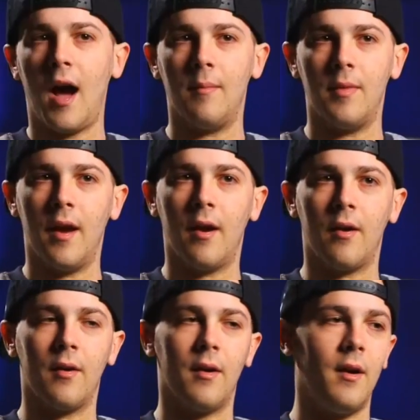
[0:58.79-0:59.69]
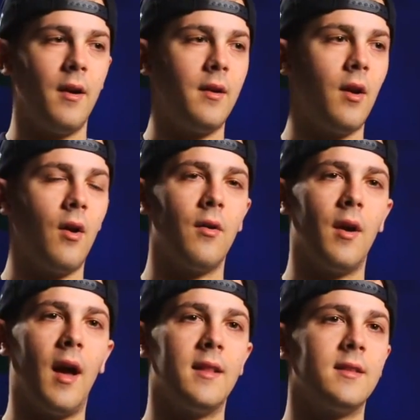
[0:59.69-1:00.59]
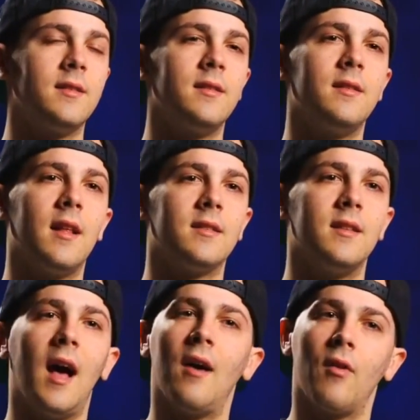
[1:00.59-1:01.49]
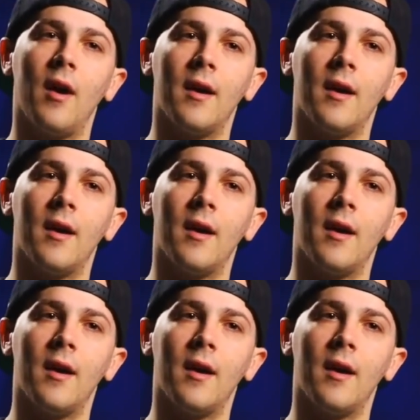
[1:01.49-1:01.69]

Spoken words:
there, you know, that's not right.